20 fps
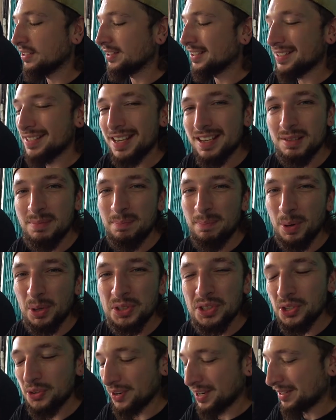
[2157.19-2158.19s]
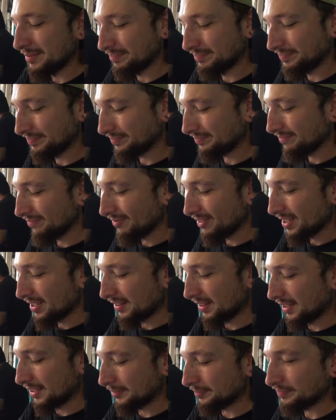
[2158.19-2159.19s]
good. They taste buttery.
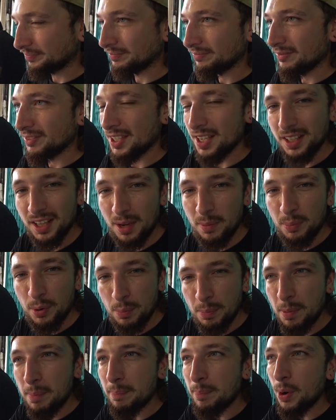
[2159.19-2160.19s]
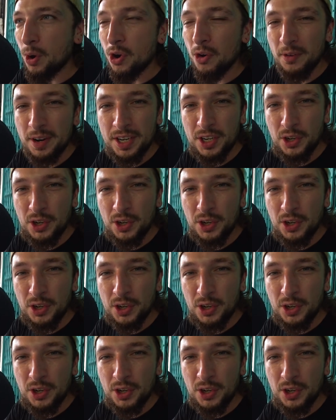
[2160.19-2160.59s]
Yeah, like proper buttery,